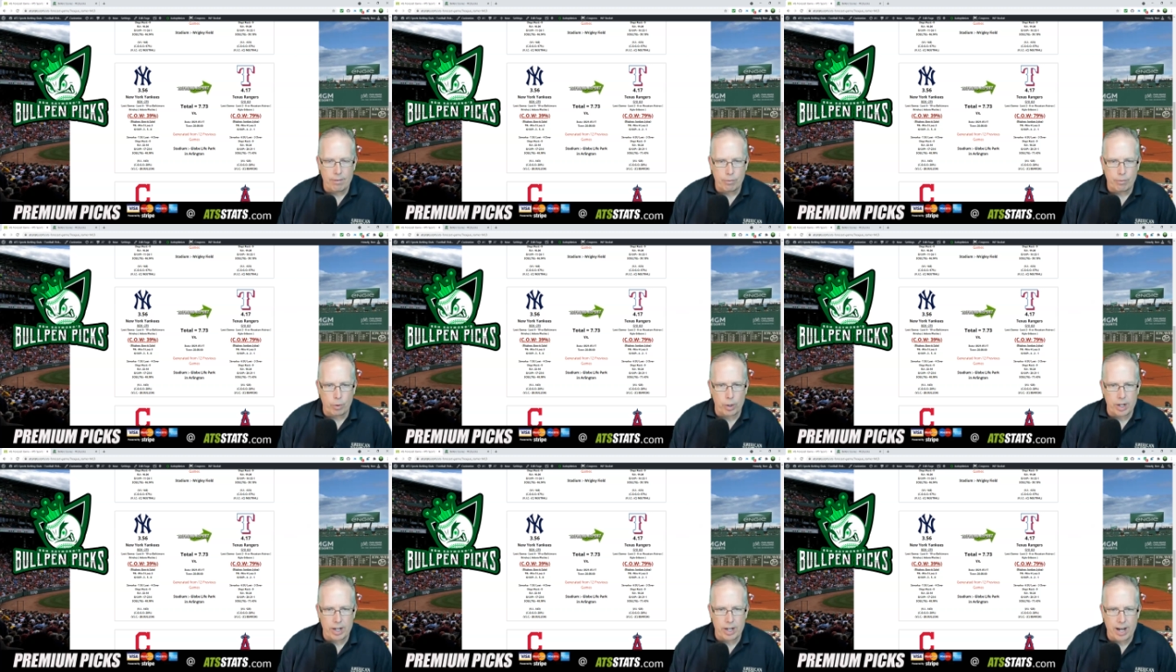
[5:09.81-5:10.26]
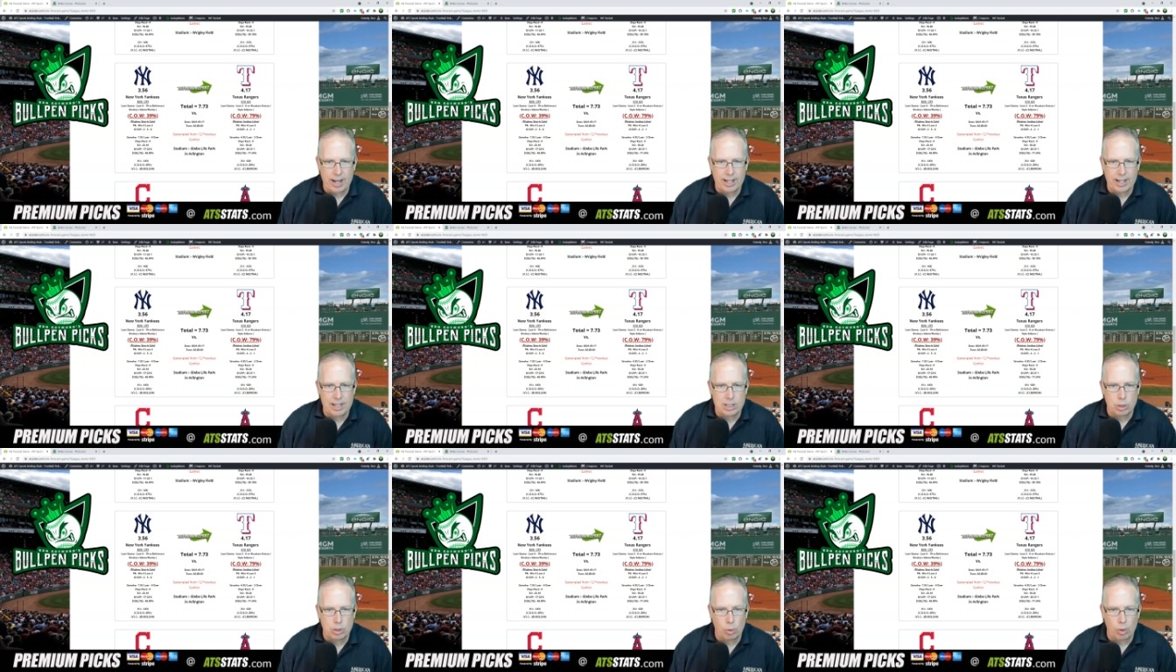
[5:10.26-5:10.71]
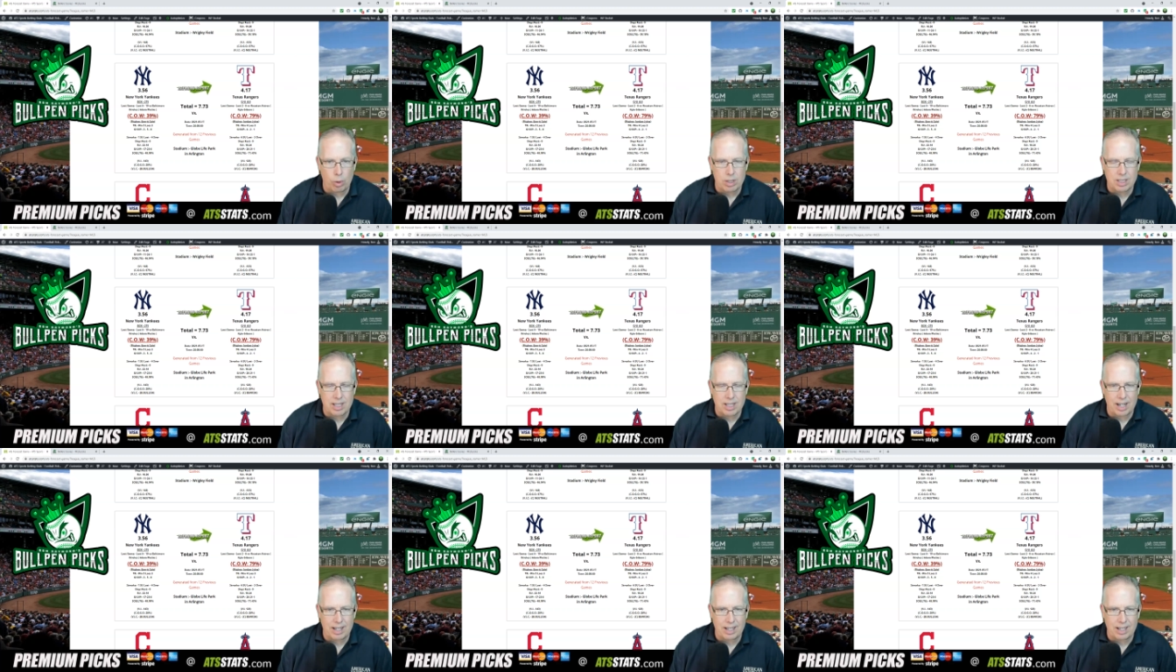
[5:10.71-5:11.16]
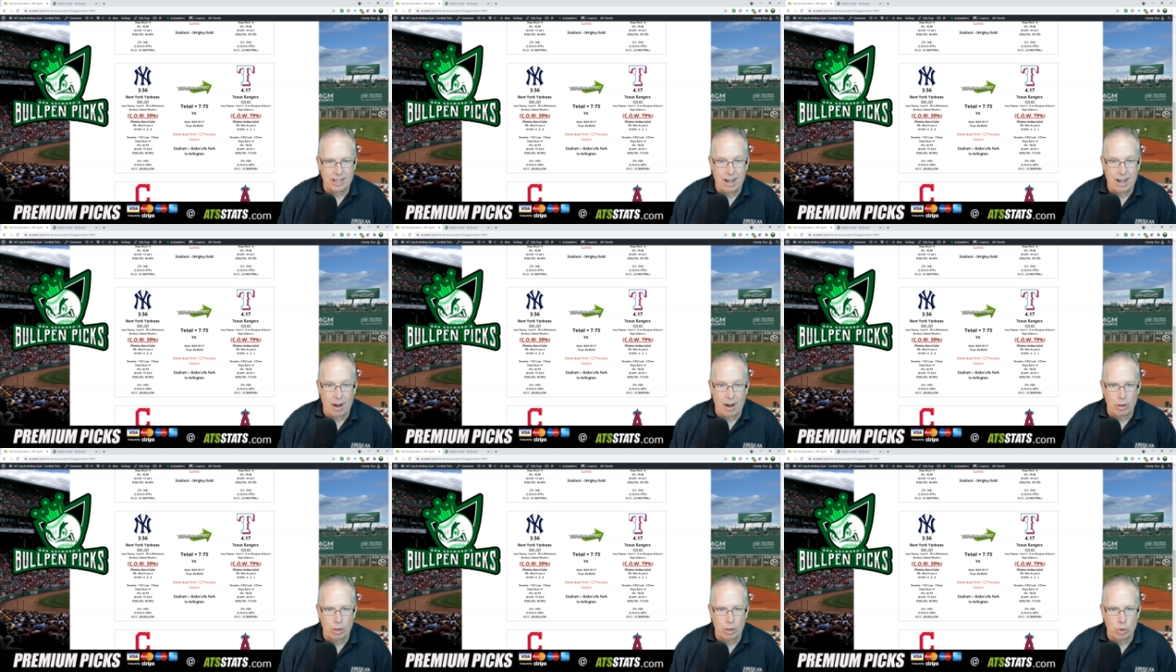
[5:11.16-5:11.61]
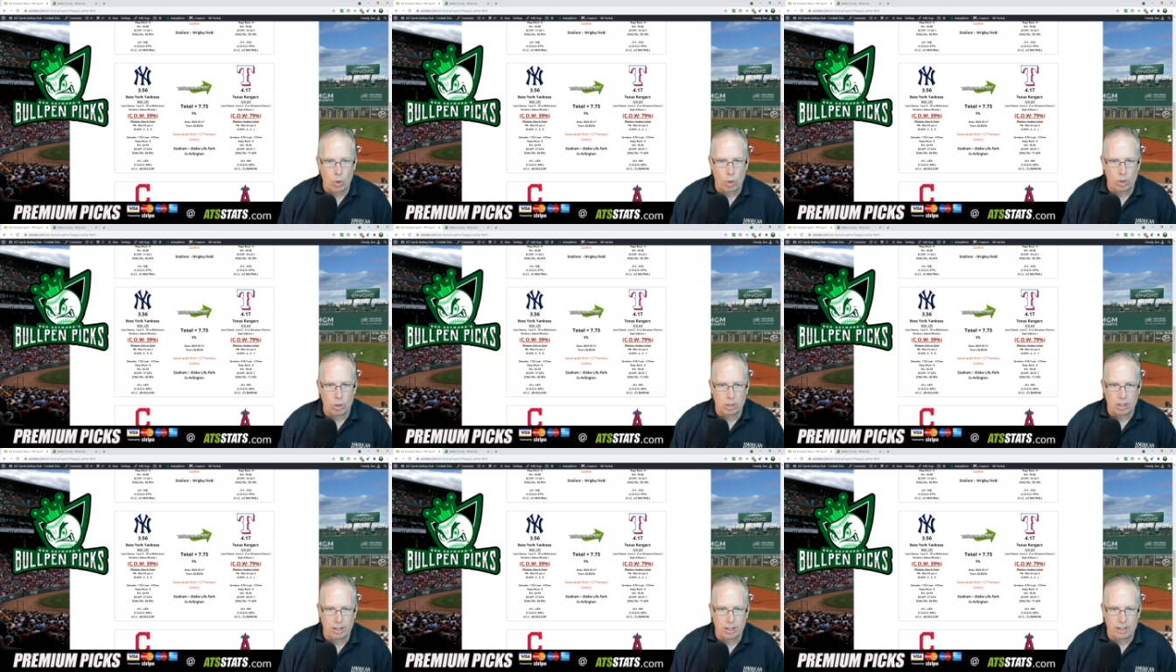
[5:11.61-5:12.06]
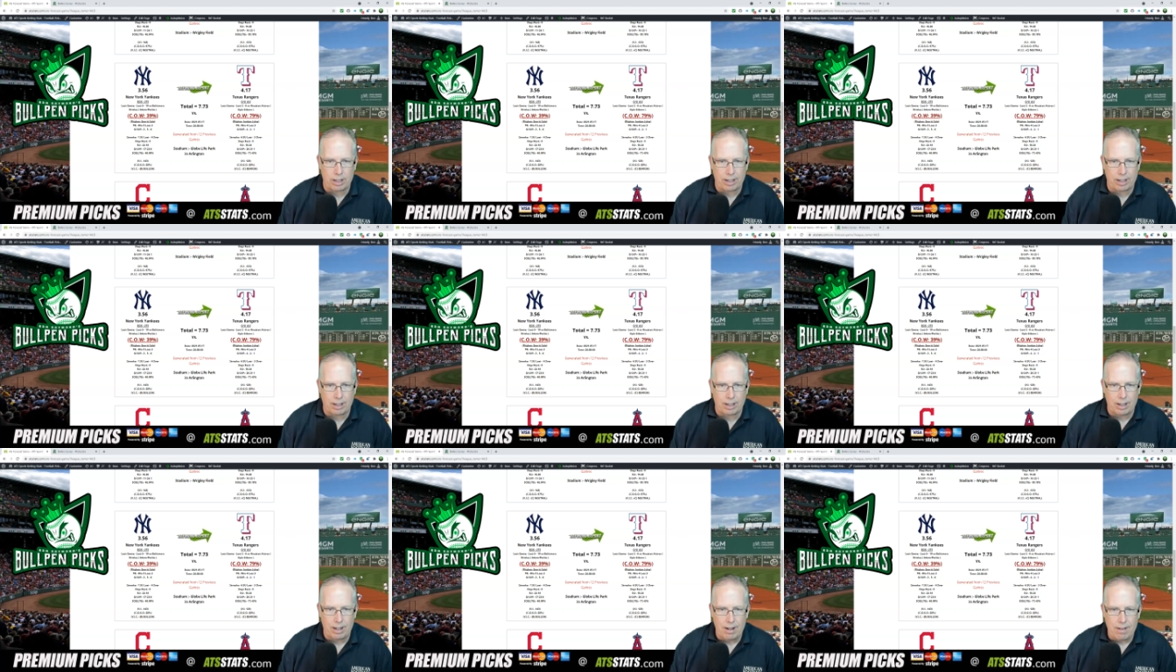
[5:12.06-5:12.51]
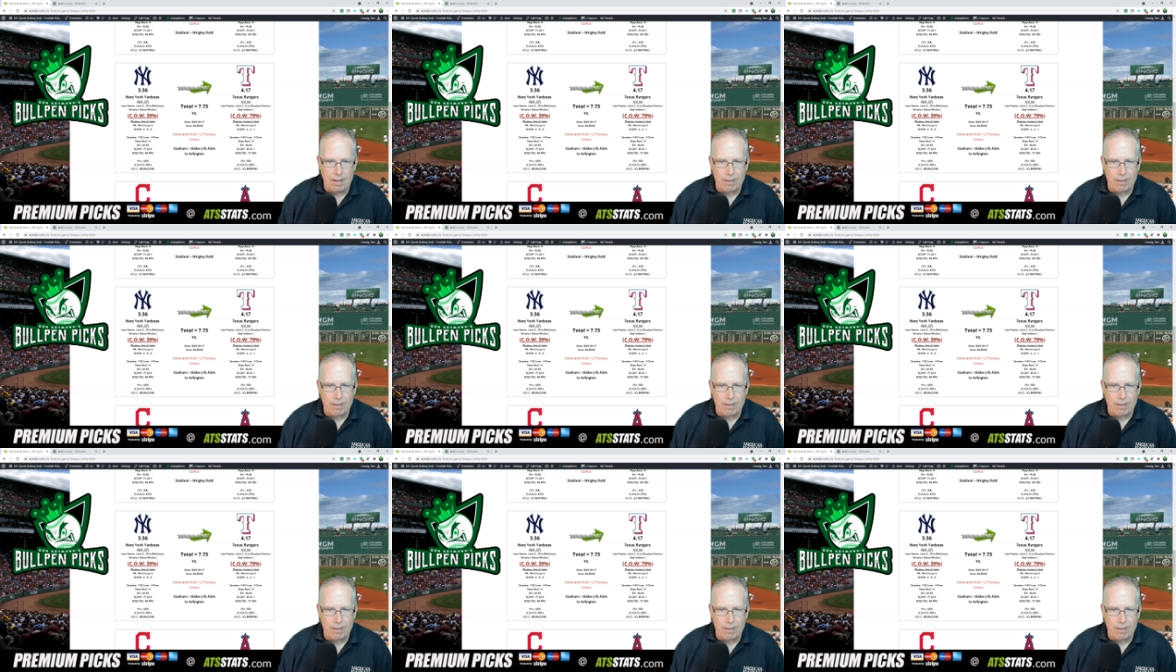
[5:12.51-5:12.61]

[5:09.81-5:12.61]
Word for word: for the Yankees, who are sending Gerrit Cole to the hill.